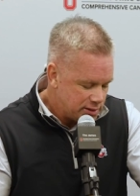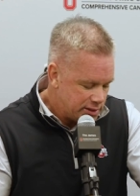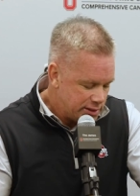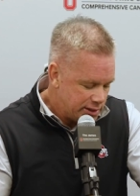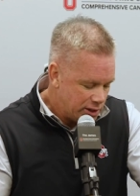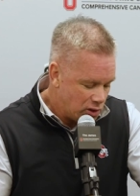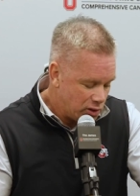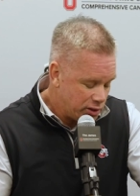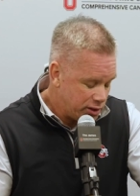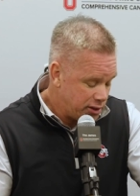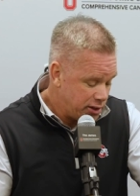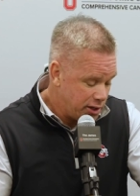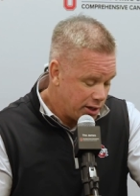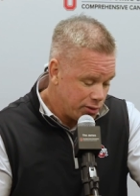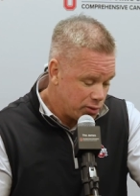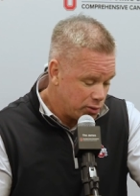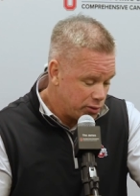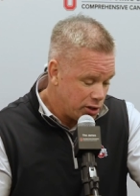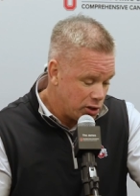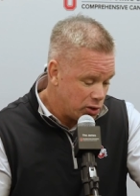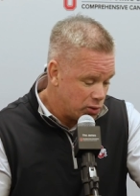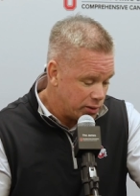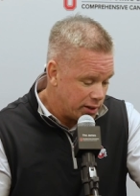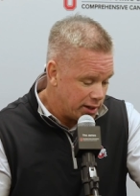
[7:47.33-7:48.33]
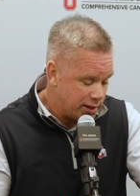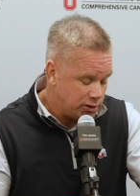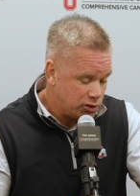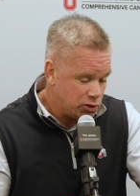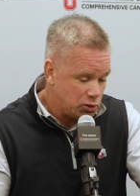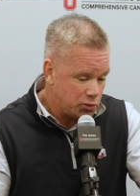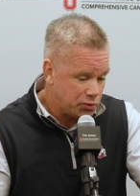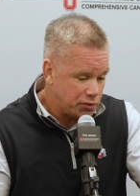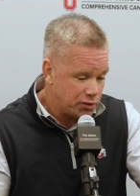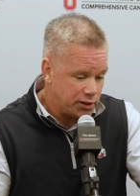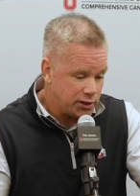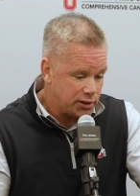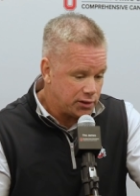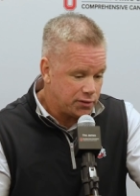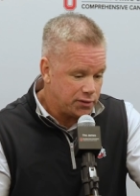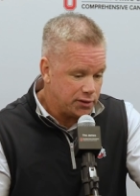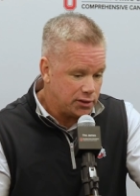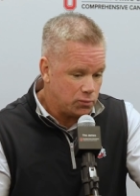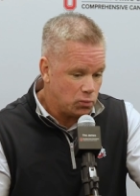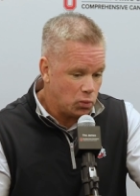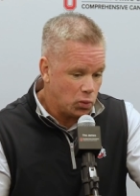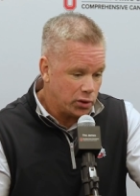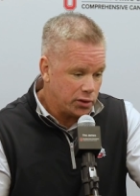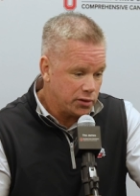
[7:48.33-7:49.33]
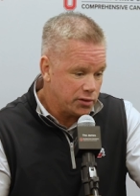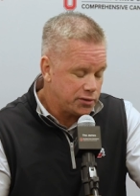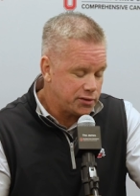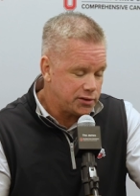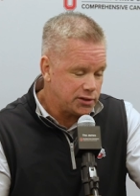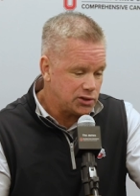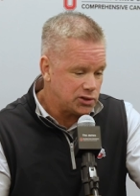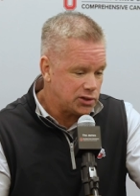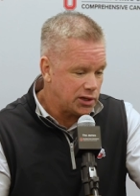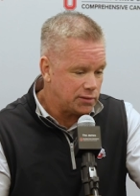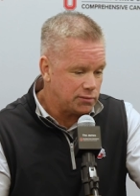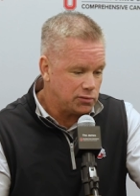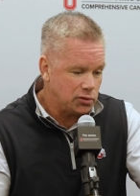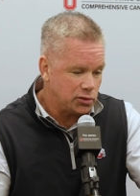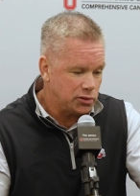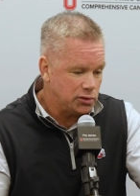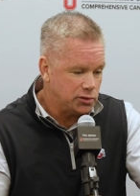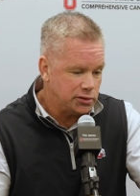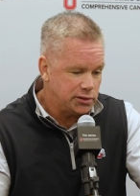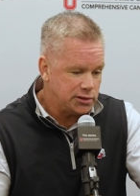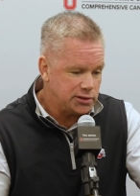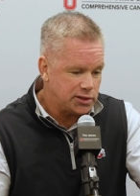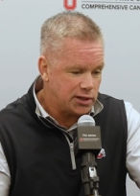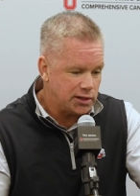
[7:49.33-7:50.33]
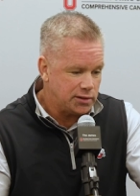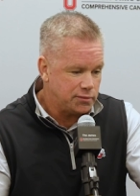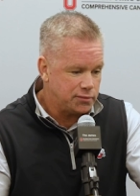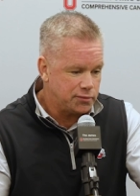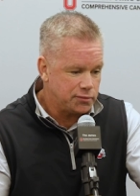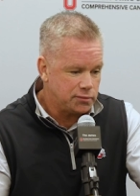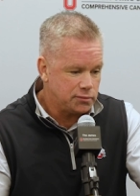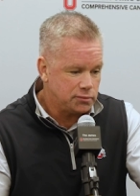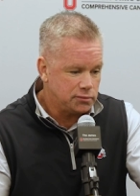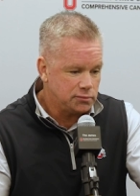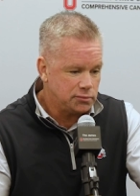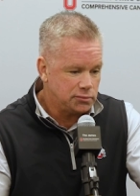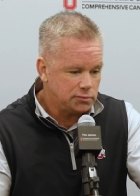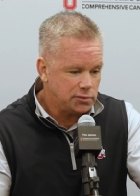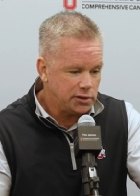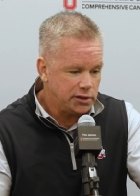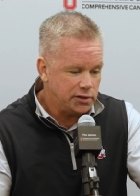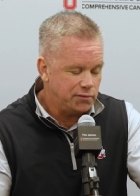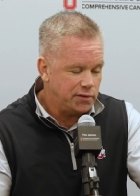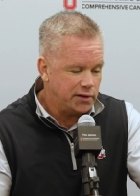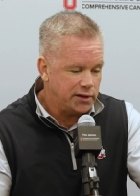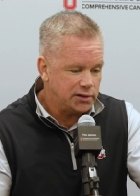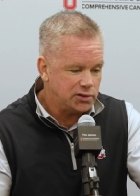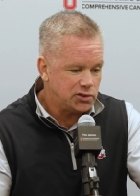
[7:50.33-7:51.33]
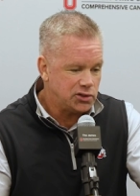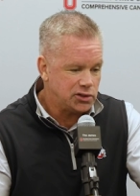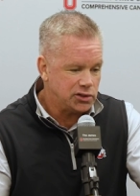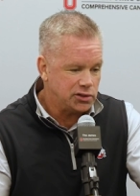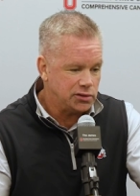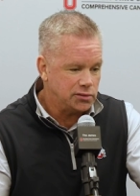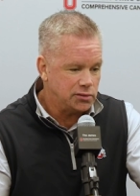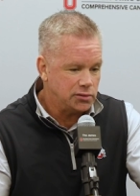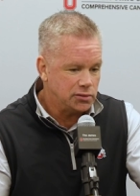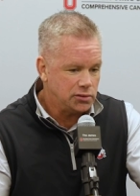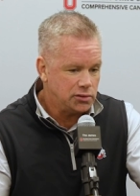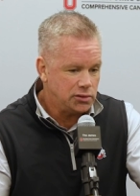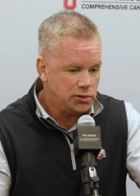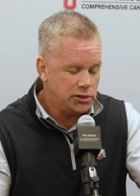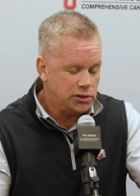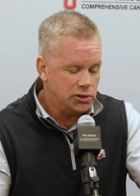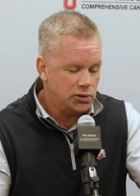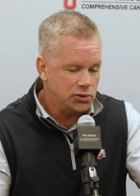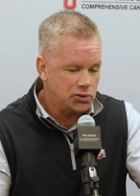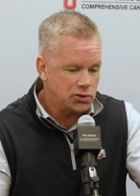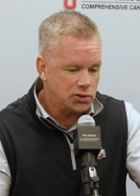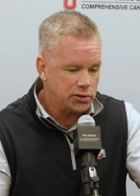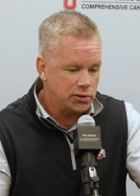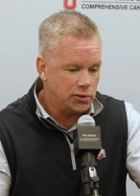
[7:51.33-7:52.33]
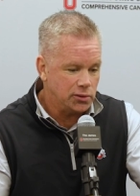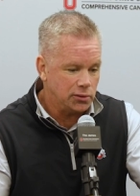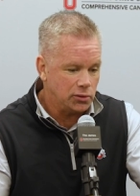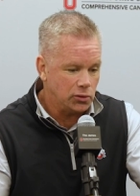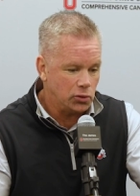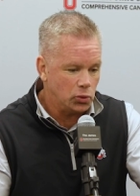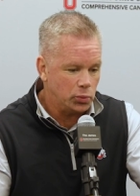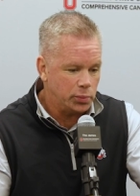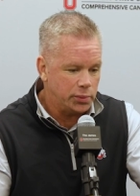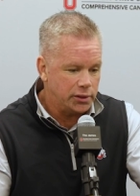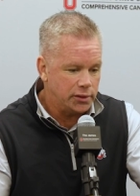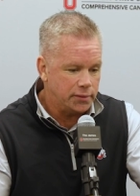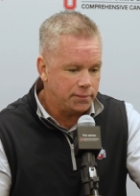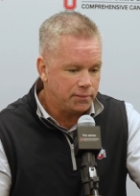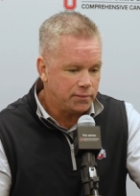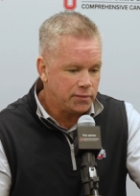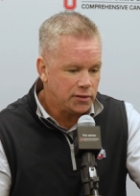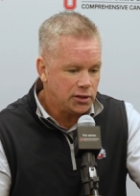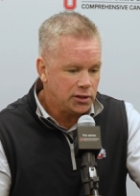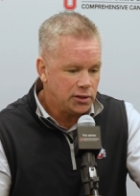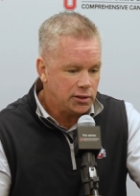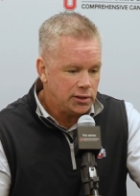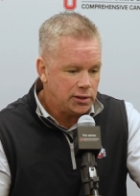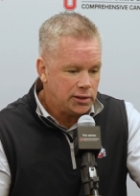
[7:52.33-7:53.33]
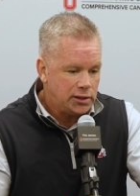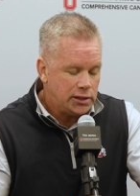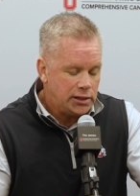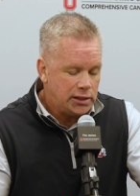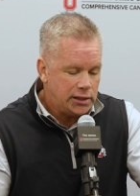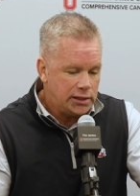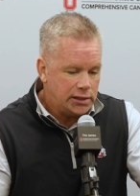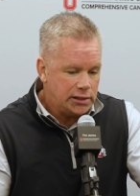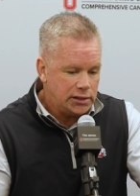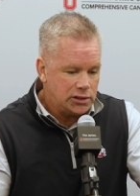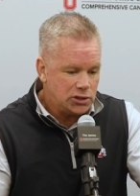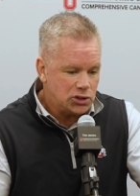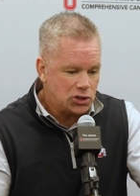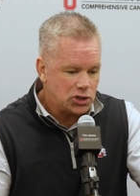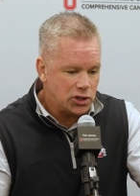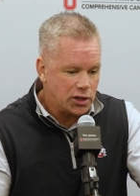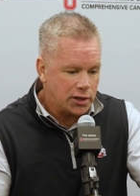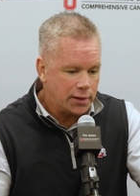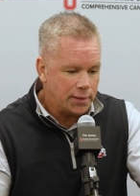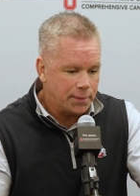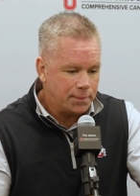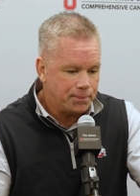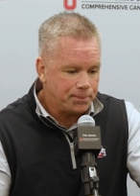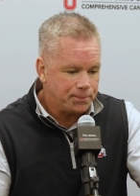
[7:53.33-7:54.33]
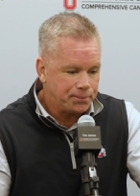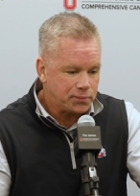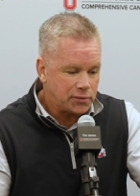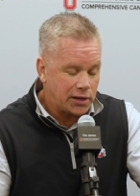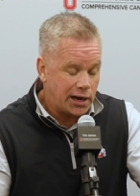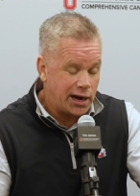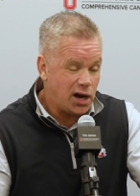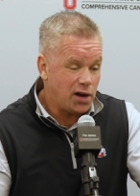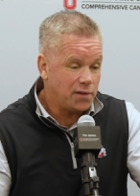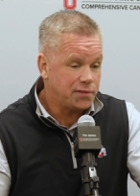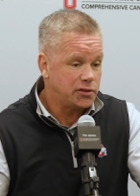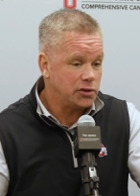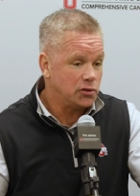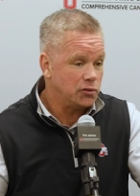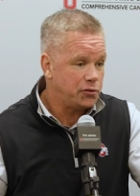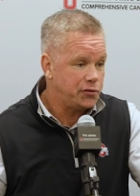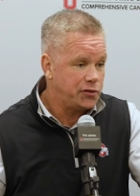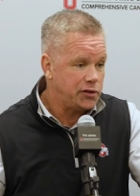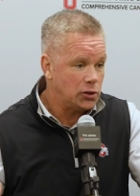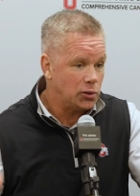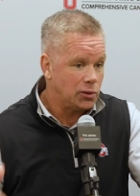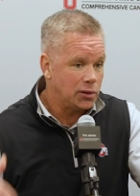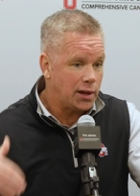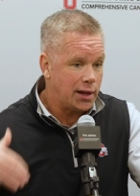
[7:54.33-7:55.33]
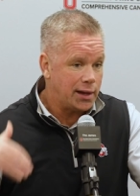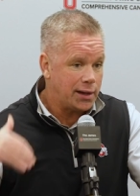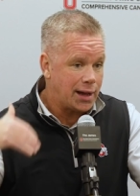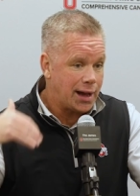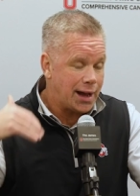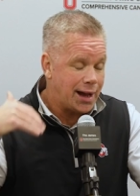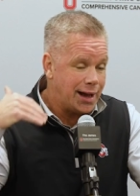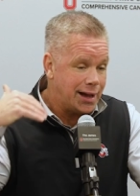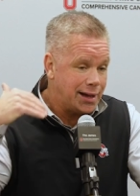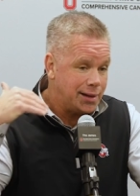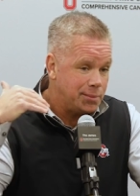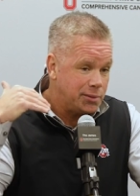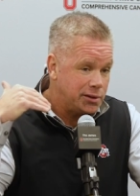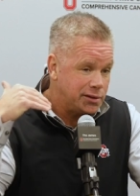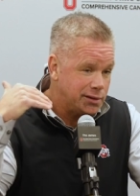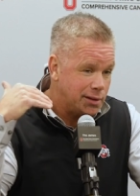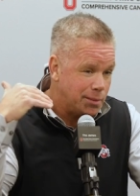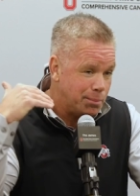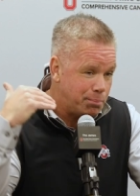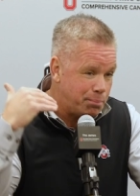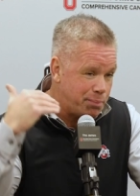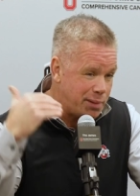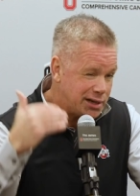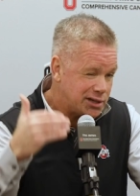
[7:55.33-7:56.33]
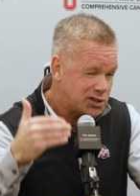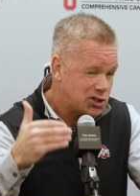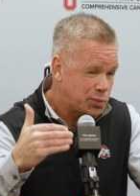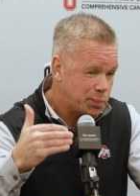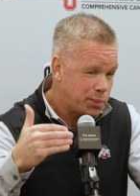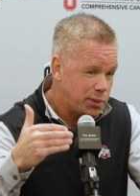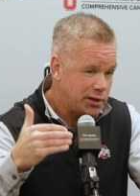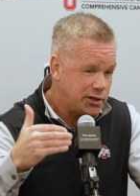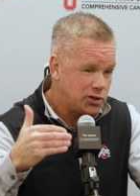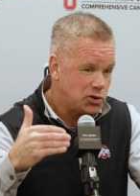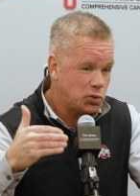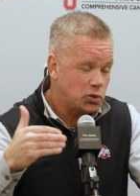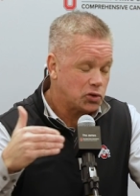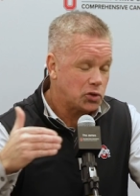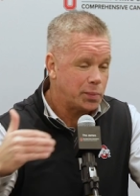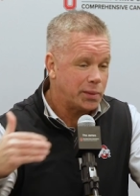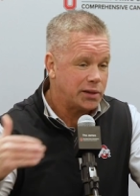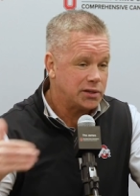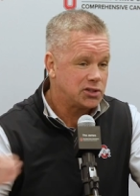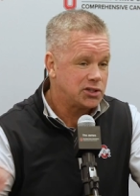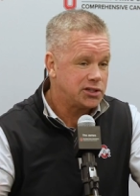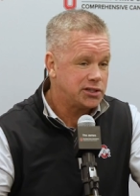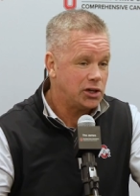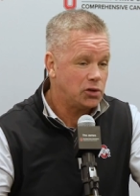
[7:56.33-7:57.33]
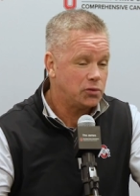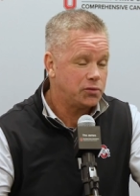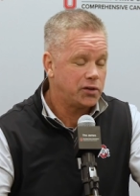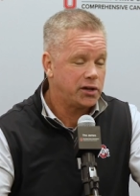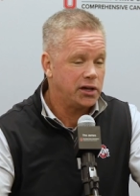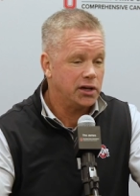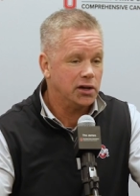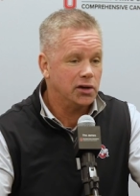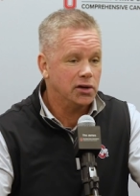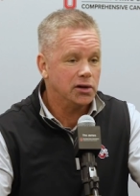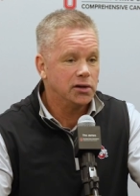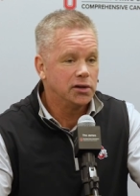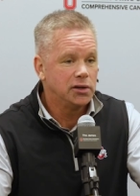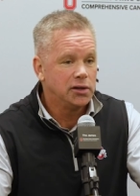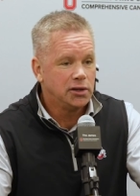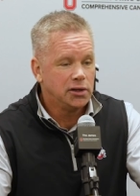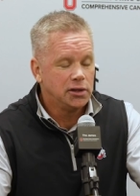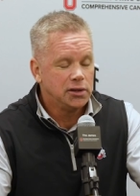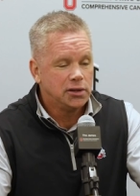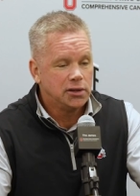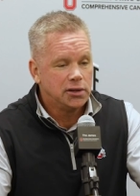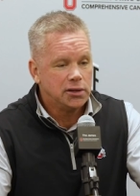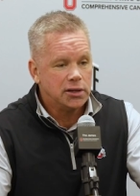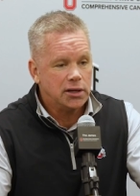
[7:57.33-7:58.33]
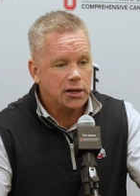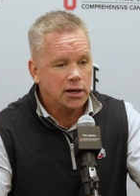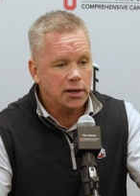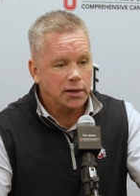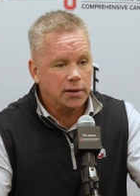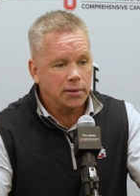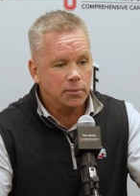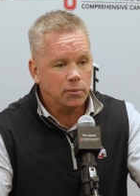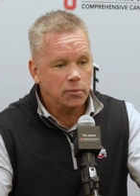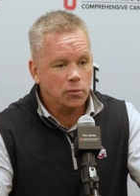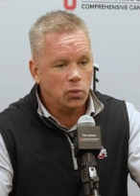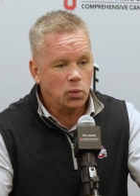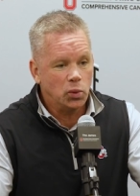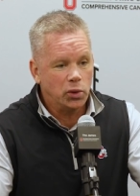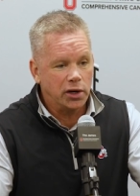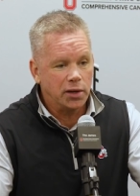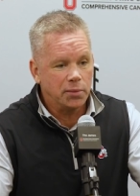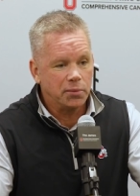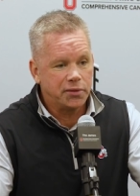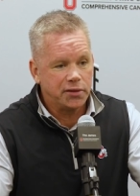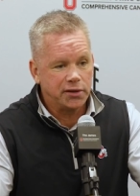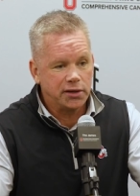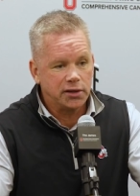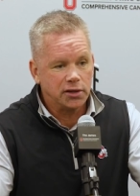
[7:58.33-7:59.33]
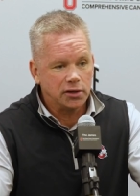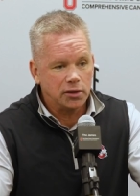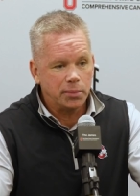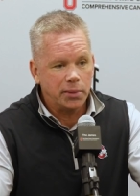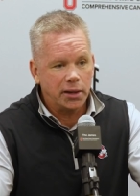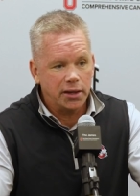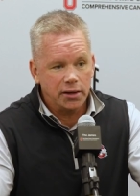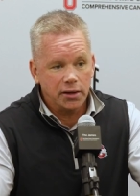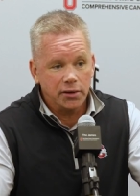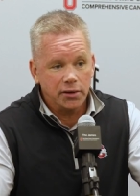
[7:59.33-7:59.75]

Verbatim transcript: And on another note, I do think that one of the things I've learned as I've advanced in years here a little bit is um, I often feel like I'm in the best place with my self-care um, when I'm thinking about